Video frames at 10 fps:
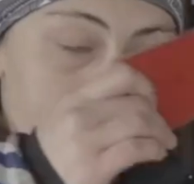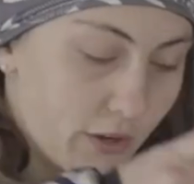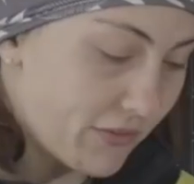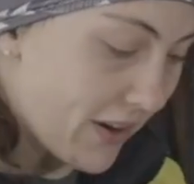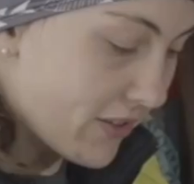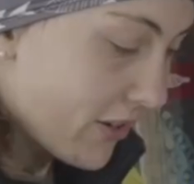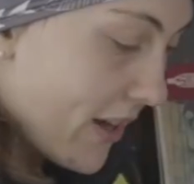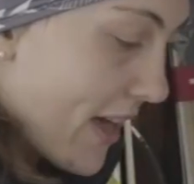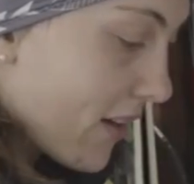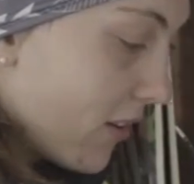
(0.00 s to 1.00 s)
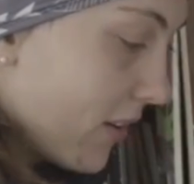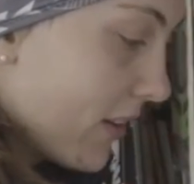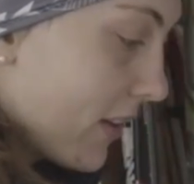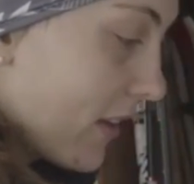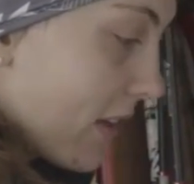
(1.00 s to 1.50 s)
45-degree angle,
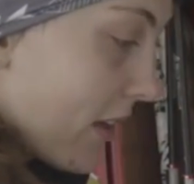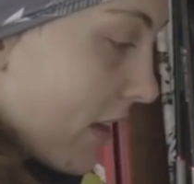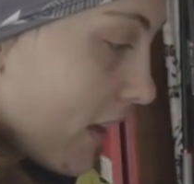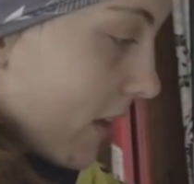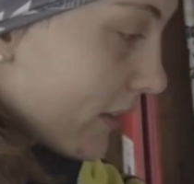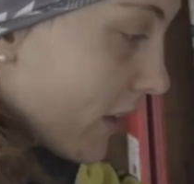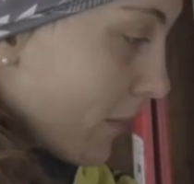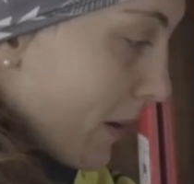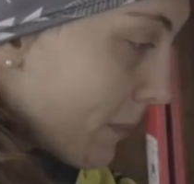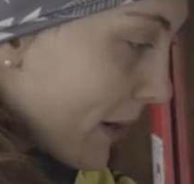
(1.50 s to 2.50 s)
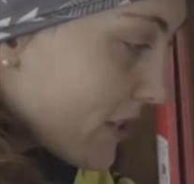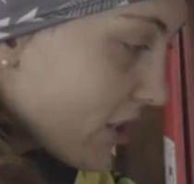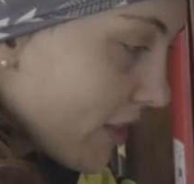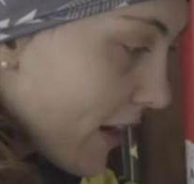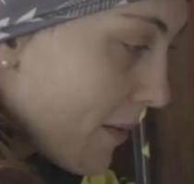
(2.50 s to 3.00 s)
little bit of
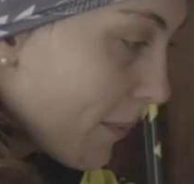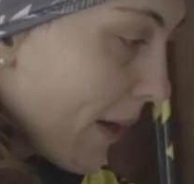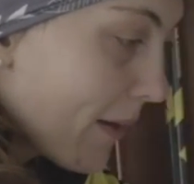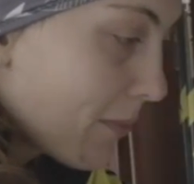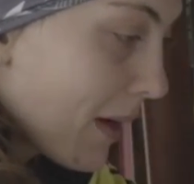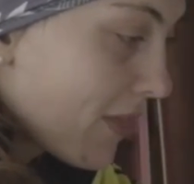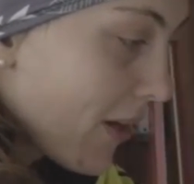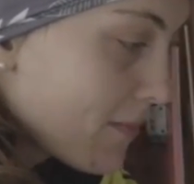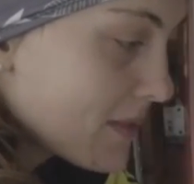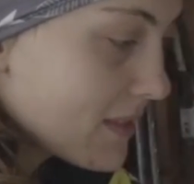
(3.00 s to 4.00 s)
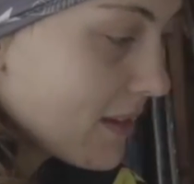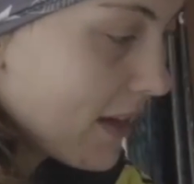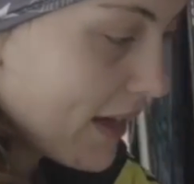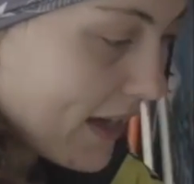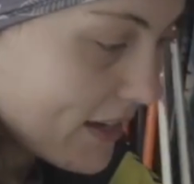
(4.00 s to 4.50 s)
pressure that I'm applying with my thumbs,
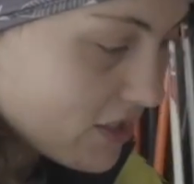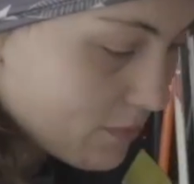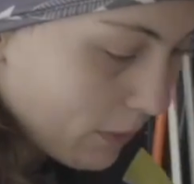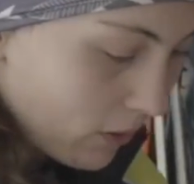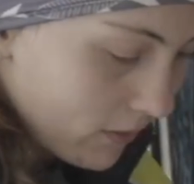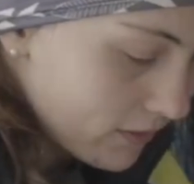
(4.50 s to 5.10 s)
and just pull.